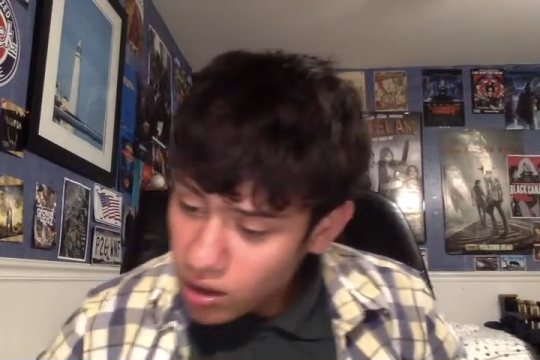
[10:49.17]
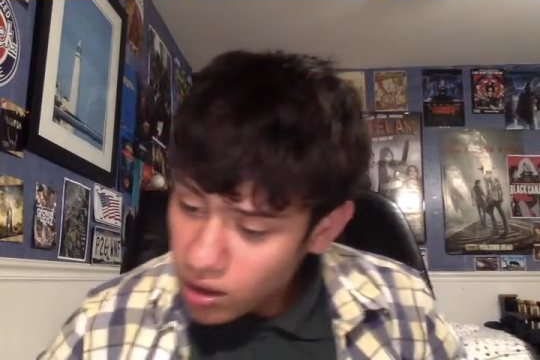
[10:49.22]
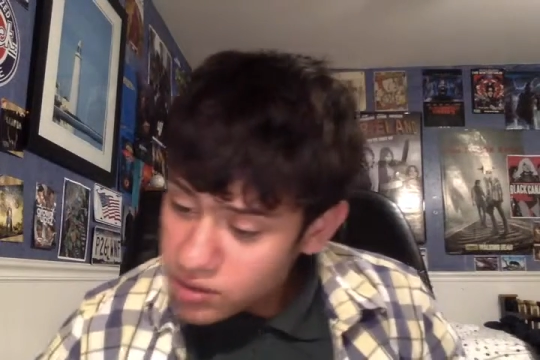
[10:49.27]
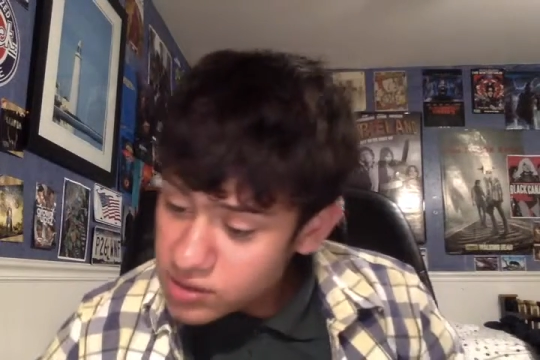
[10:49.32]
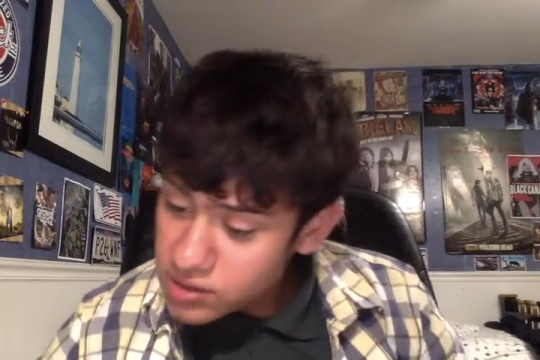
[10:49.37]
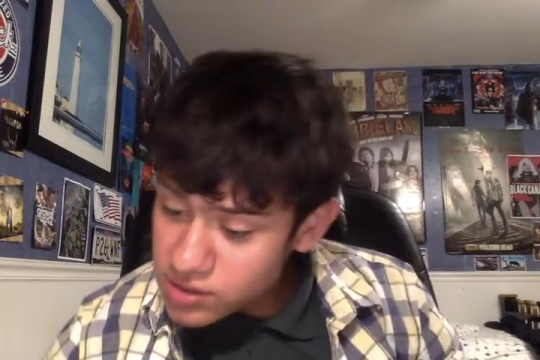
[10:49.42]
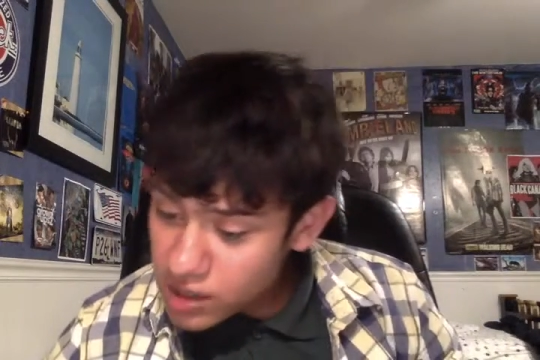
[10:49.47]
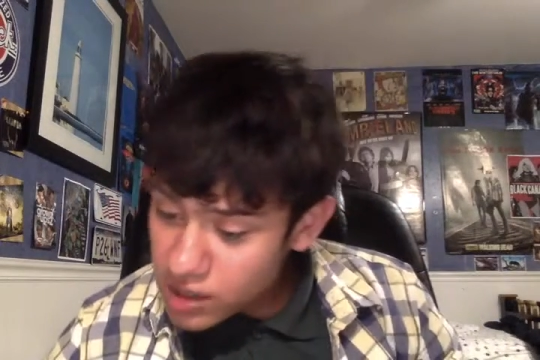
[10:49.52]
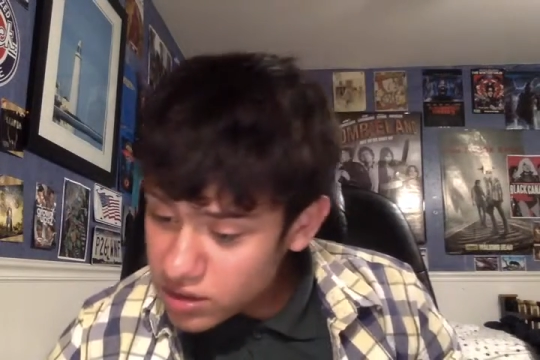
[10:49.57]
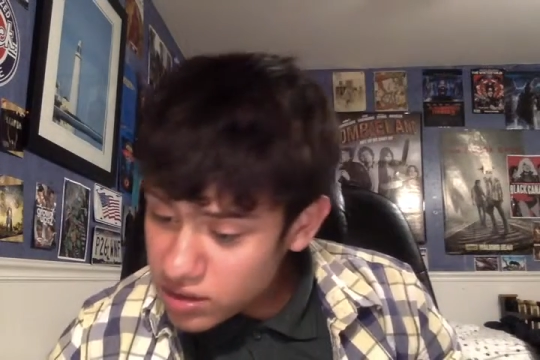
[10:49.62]

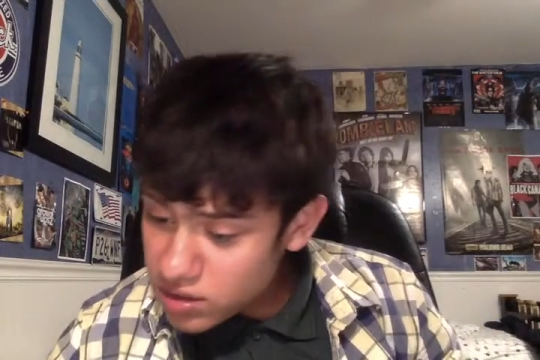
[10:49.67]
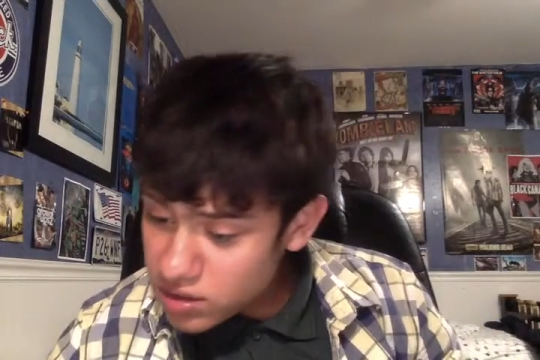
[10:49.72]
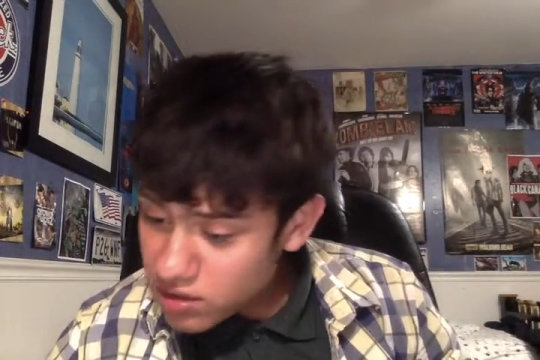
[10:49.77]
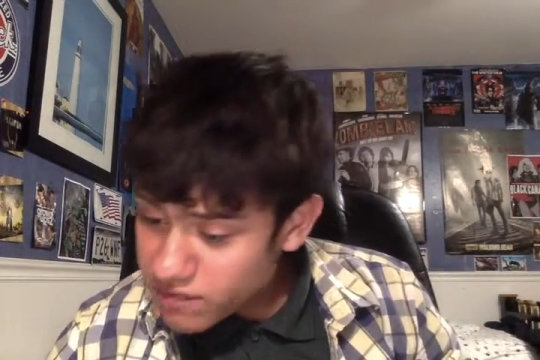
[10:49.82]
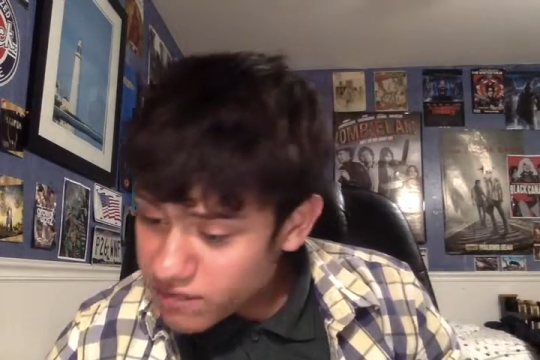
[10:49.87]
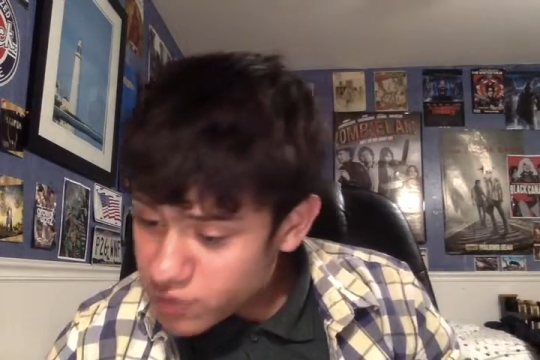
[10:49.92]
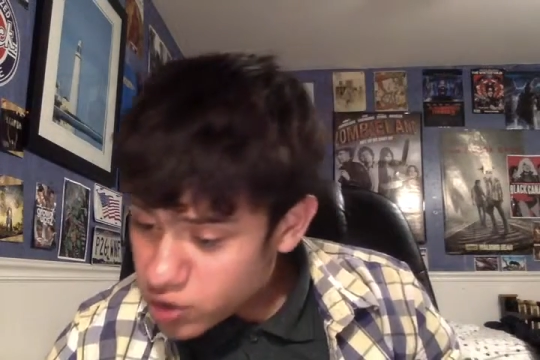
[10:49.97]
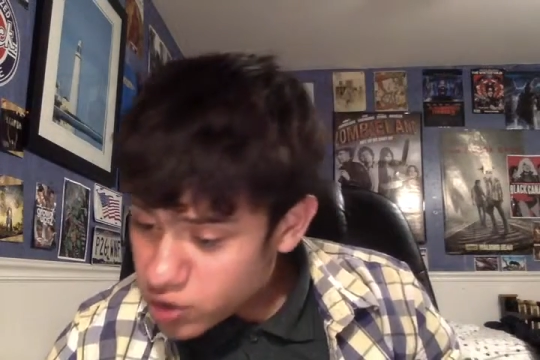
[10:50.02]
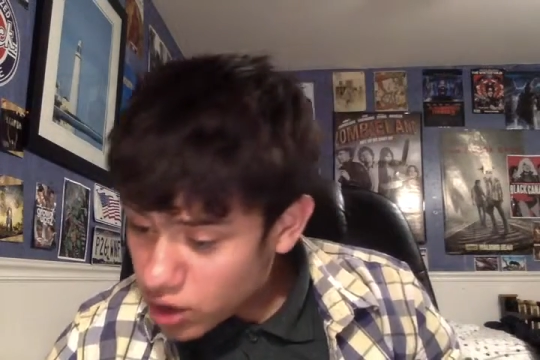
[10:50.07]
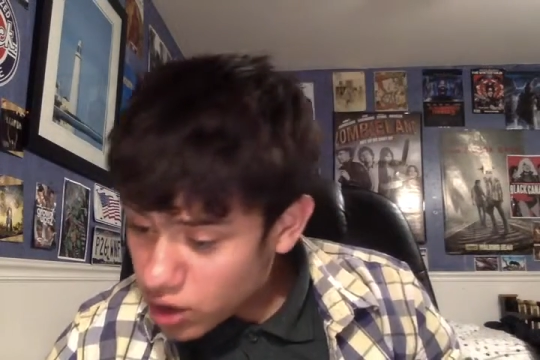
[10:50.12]

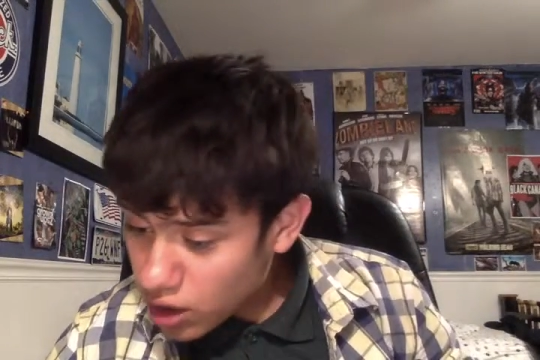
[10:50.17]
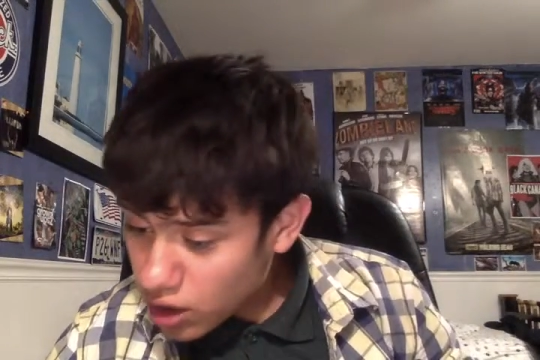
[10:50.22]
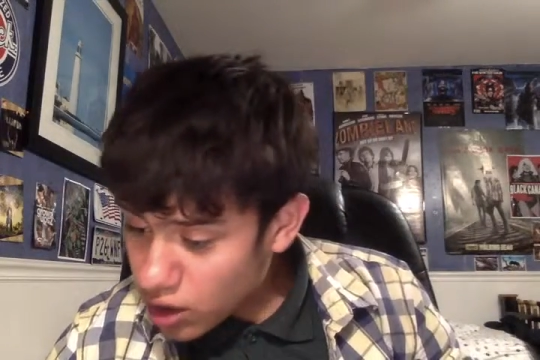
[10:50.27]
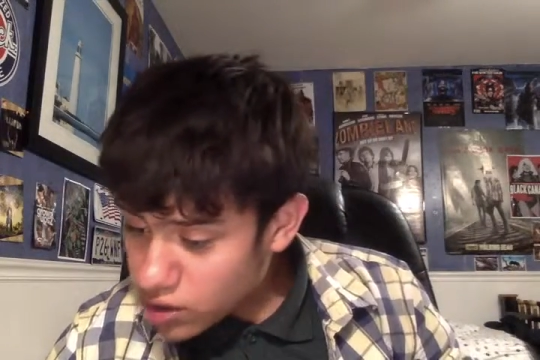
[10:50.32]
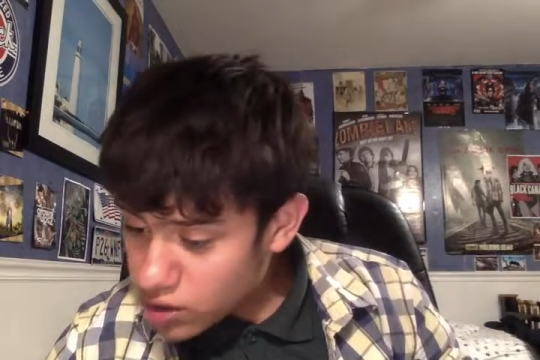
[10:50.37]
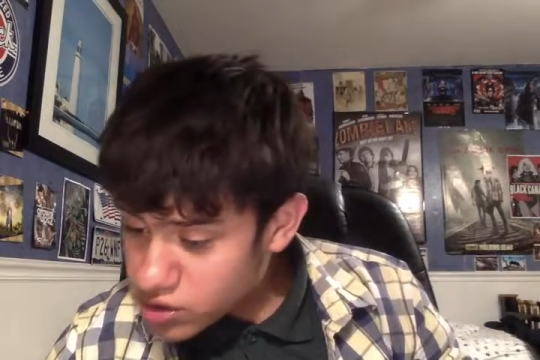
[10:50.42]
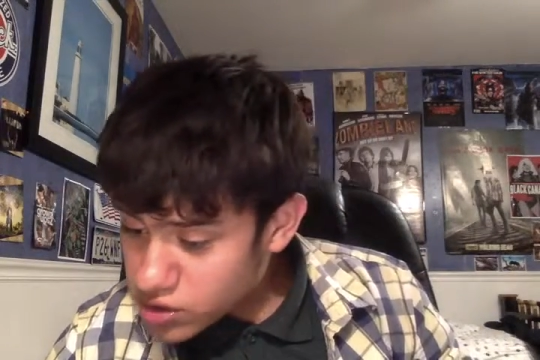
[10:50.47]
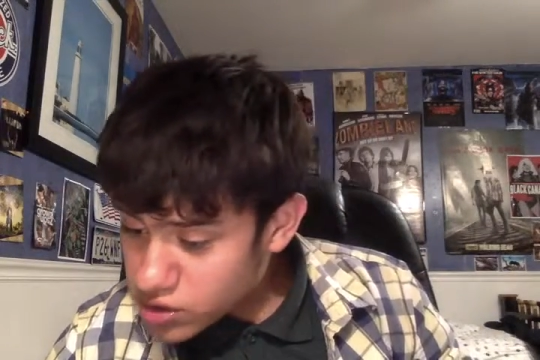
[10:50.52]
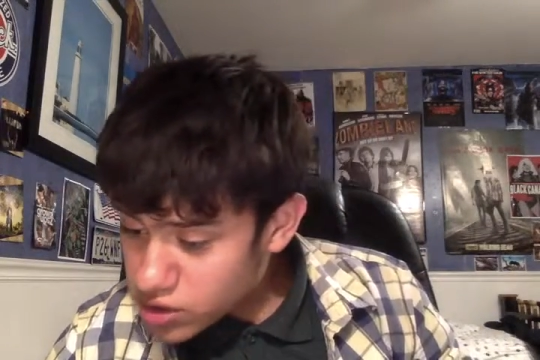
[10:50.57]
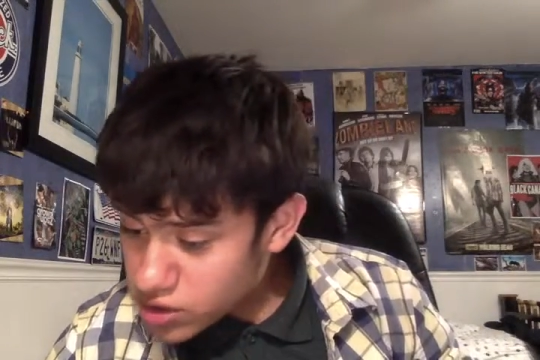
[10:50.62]
Detective
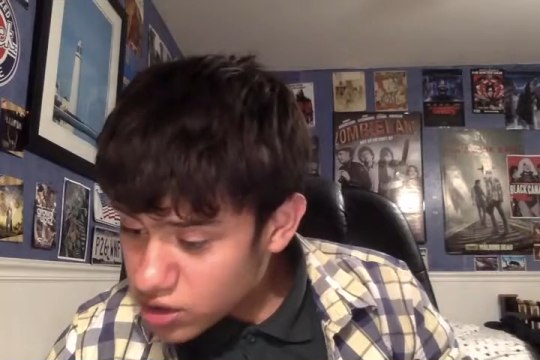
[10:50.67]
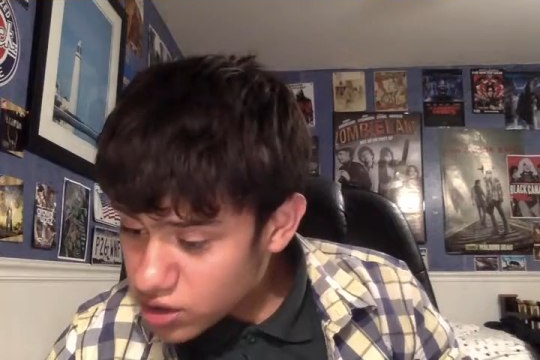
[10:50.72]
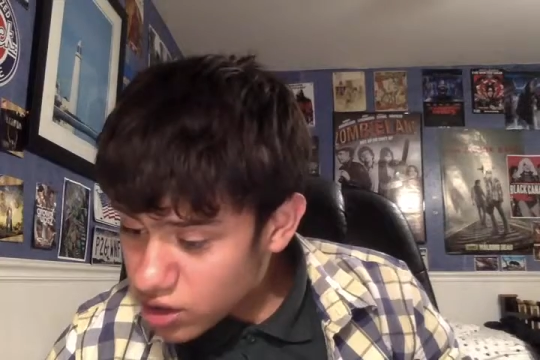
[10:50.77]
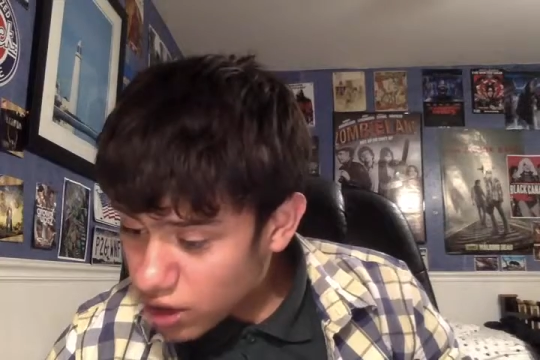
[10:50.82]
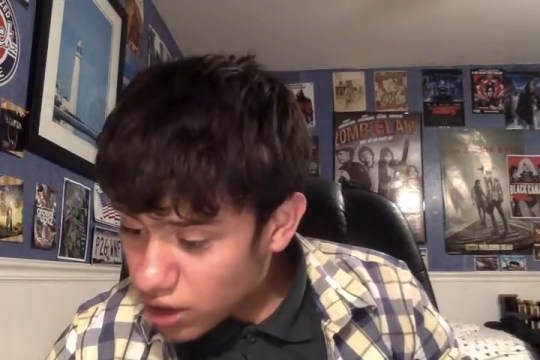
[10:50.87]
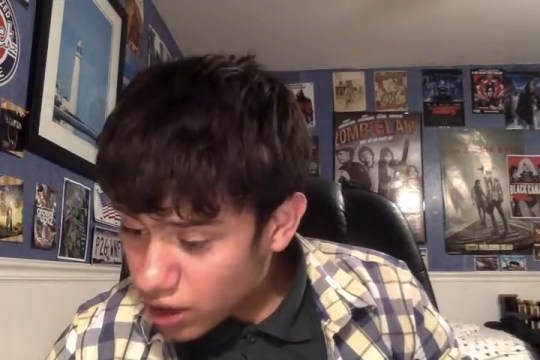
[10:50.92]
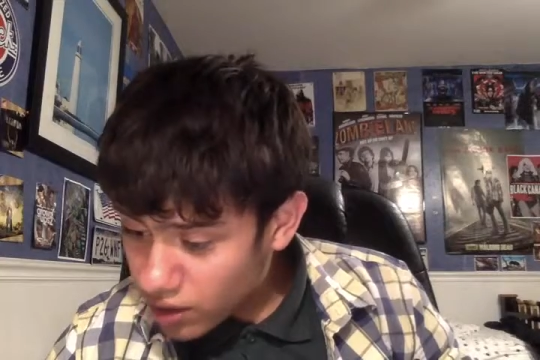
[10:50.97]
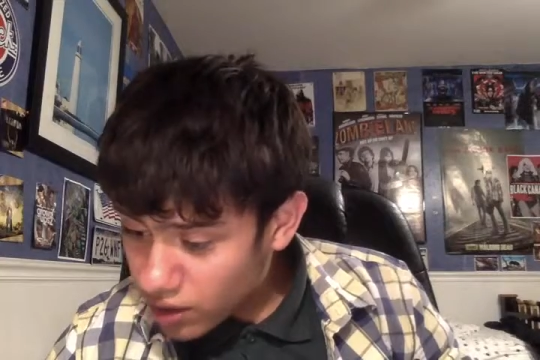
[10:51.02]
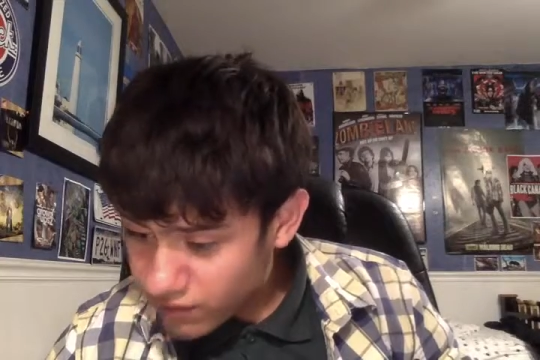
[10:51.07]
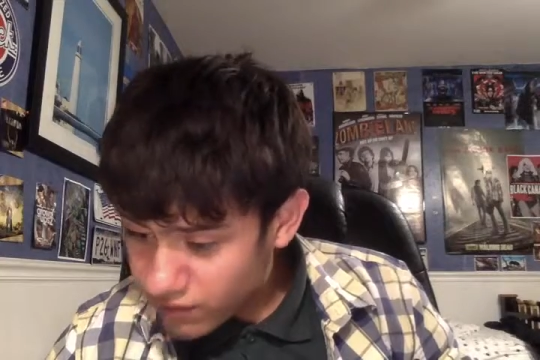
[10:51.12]
John Scotty